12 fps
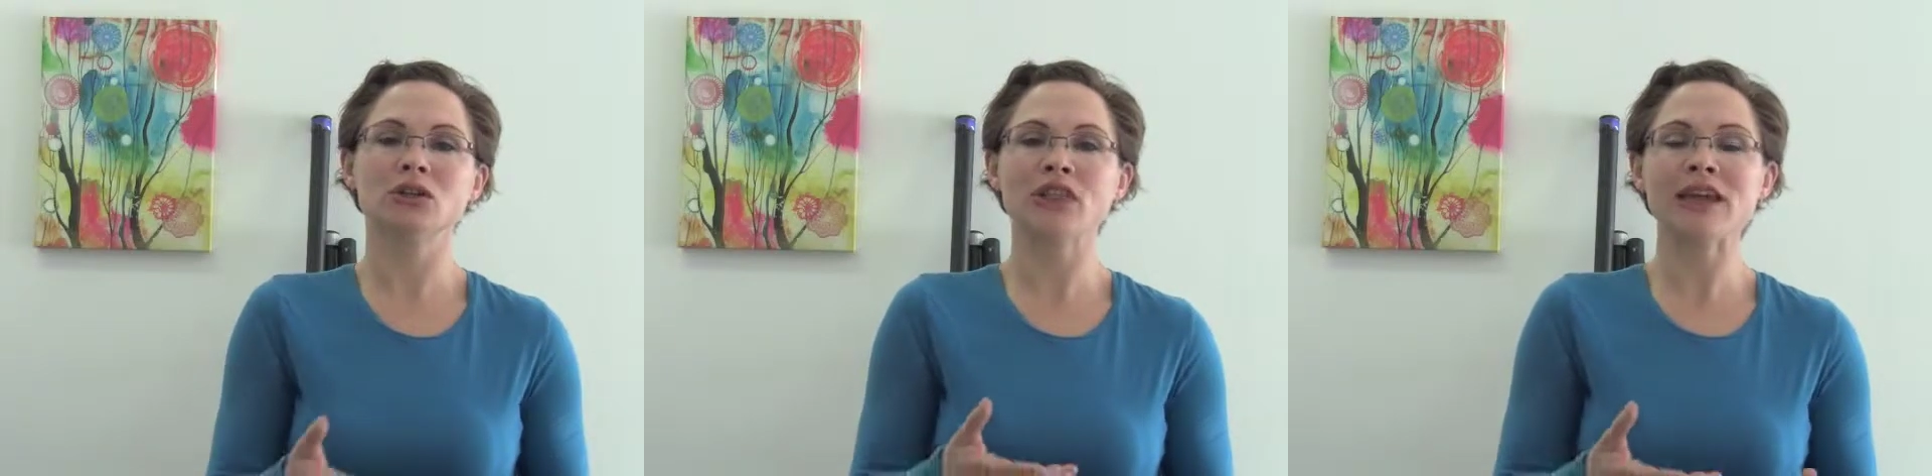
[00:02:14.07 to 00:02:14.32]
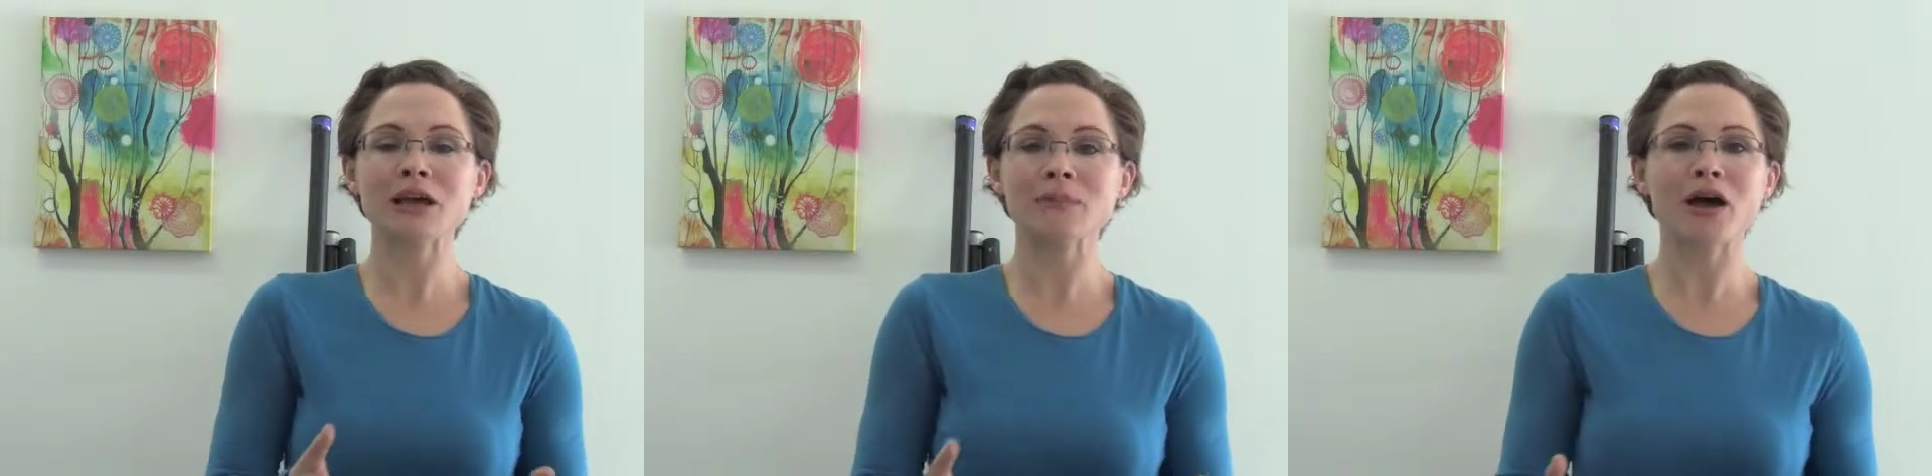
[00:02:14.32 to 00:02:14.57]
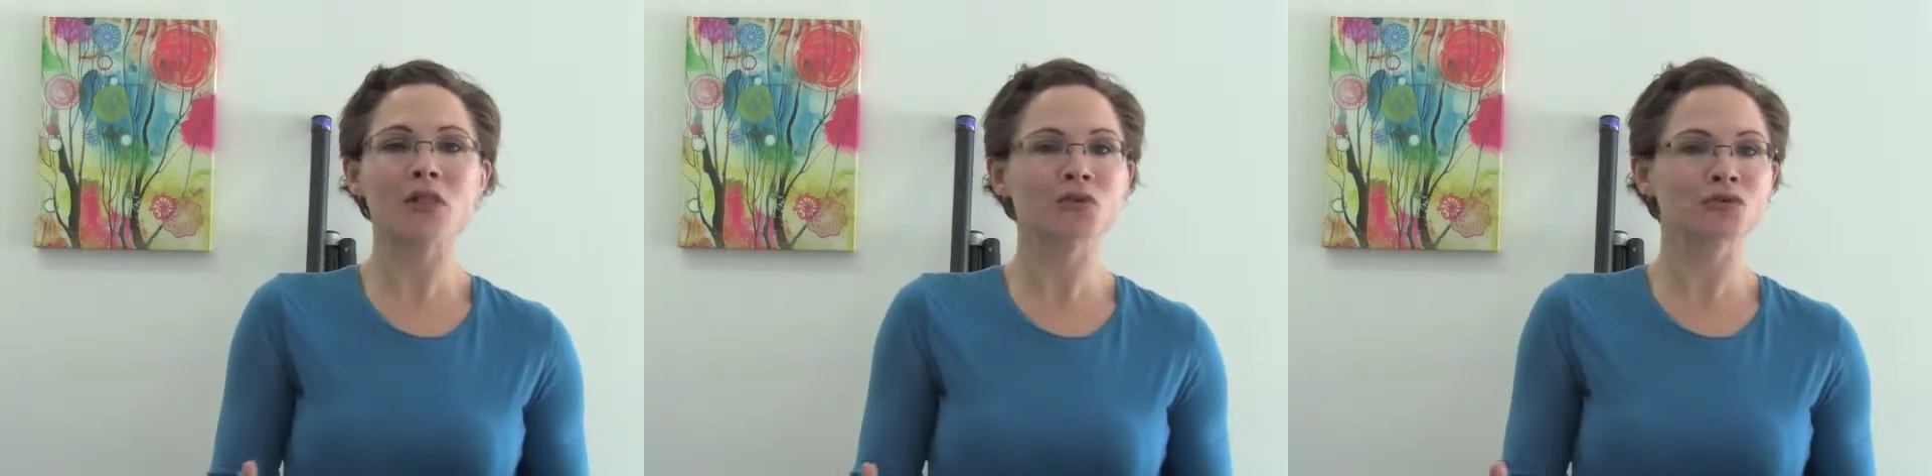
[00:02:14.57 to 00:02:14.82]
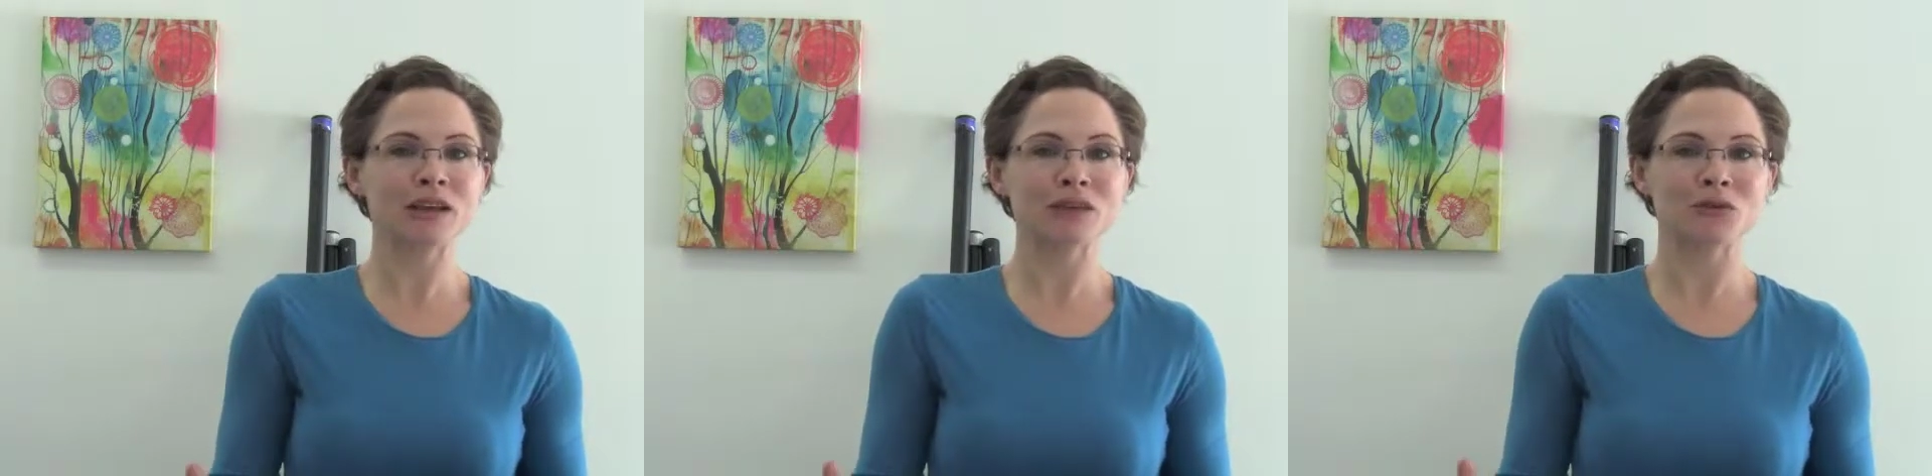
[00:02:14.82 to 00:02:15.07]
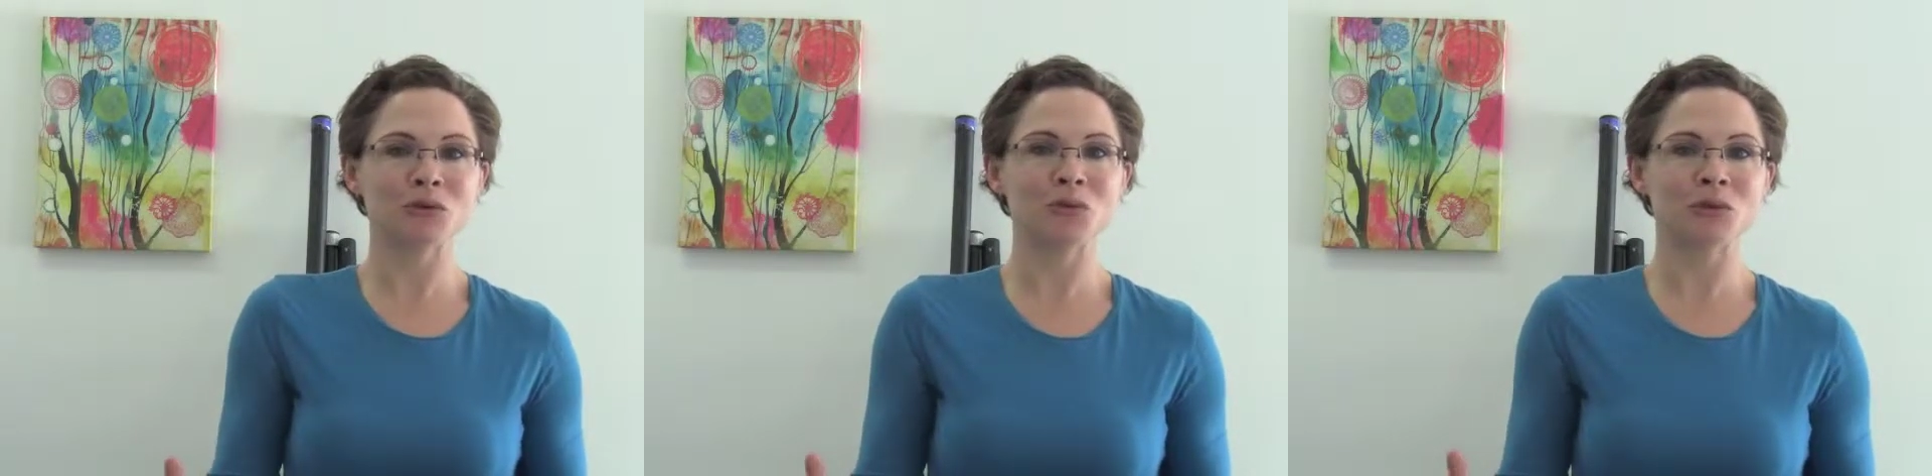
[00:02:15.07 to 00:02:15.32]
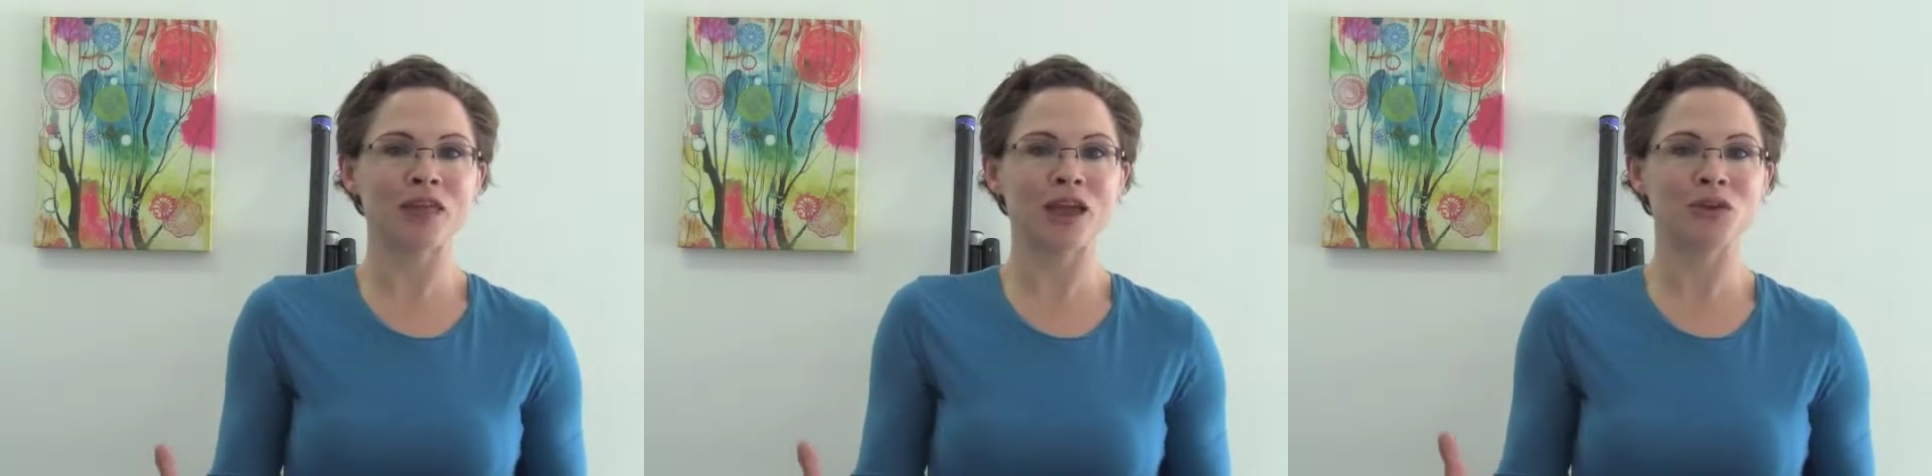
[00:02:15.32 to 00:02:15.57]
Think about the
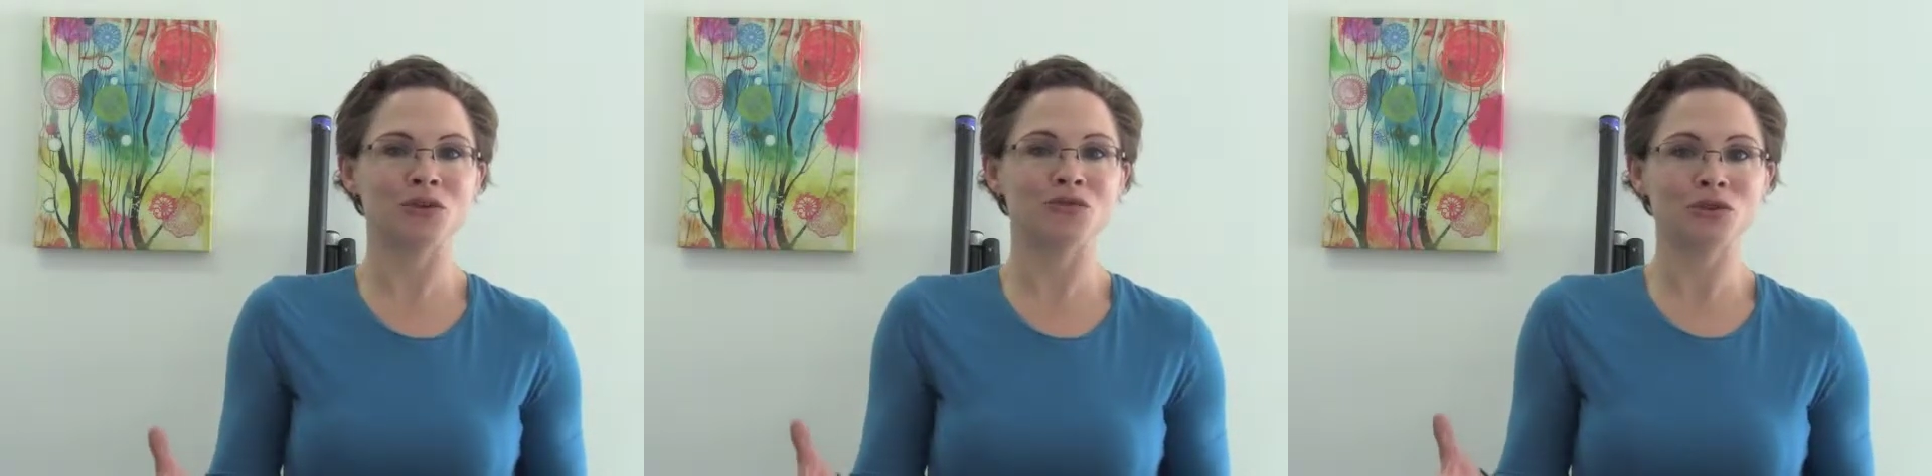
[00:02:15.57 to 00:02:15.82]
reason that you